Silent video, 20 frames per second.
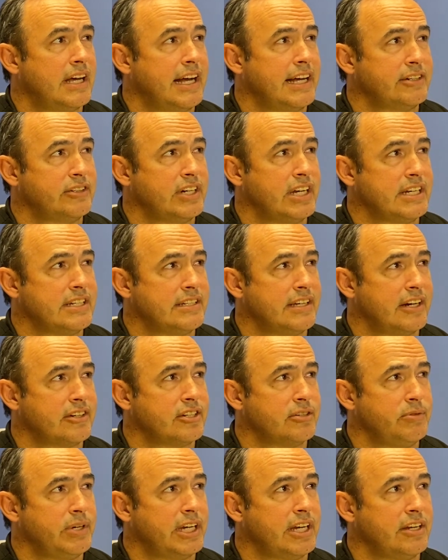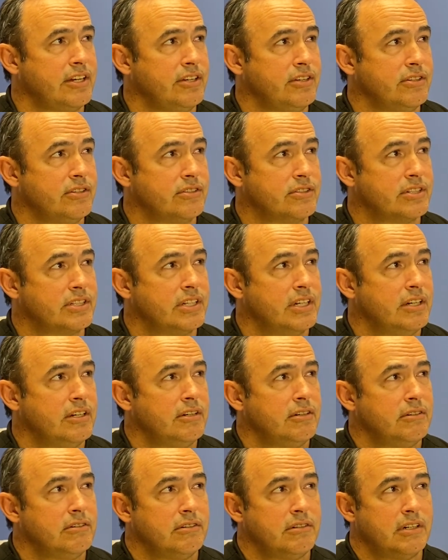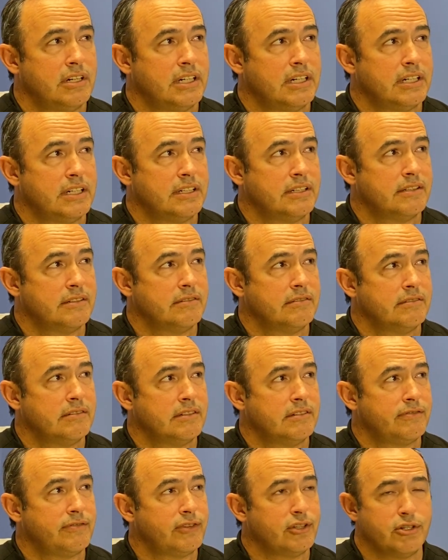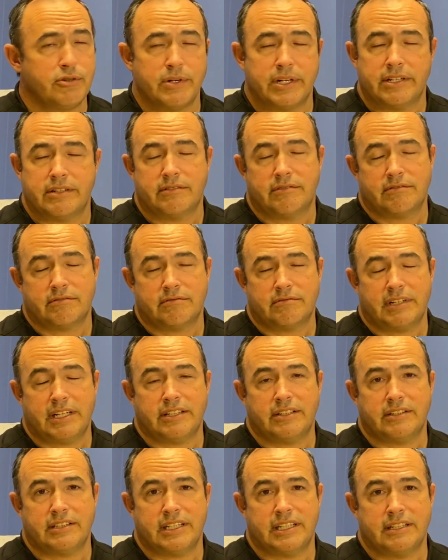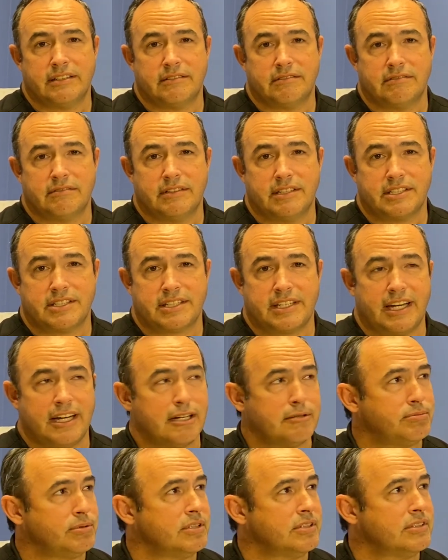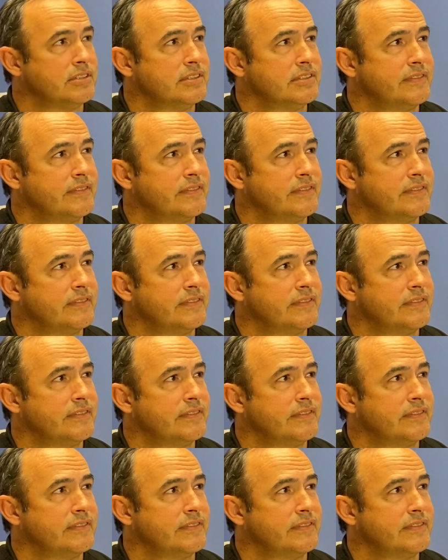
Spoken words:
hydrodissection we can use fluid rather than scalpel,